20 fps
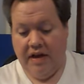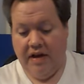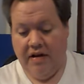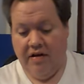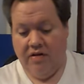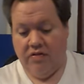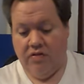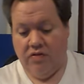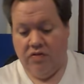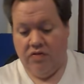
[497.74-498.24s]

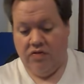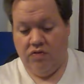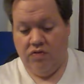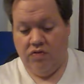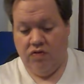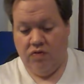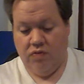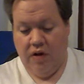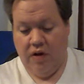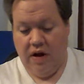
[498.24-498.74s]

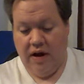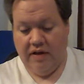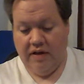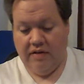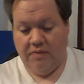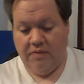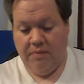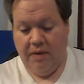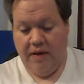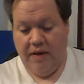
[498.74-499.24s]

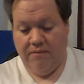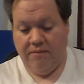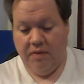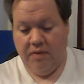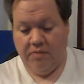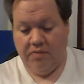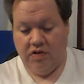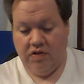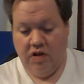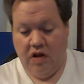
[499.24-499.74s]
characterized by
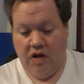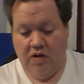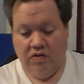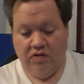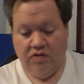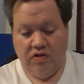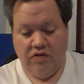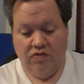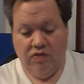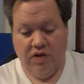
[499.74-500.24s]
film
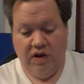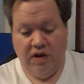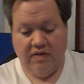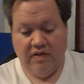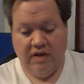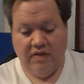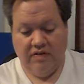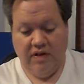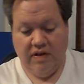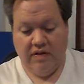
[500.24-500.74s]
scholars and
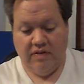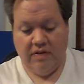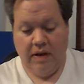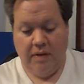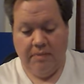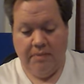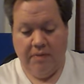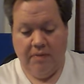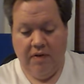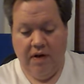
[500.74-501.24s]
critics as an
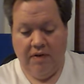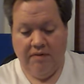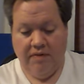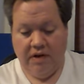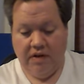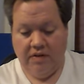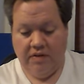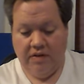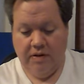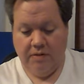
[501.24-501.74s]
example of a
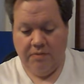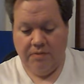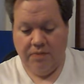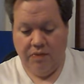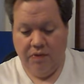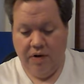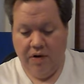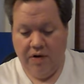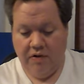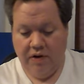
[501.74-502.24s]

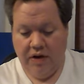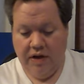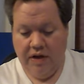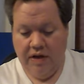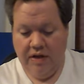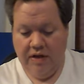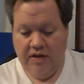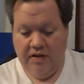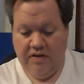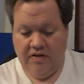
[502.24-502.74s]
contemporary
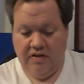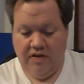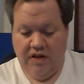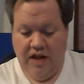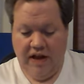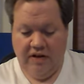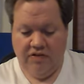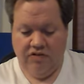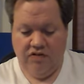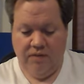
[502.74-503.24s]

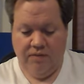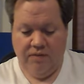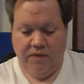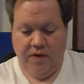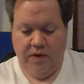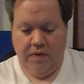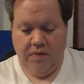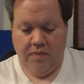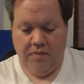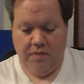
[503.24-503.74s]
slasher
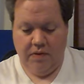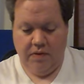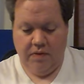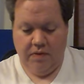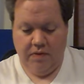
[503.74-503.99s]
film.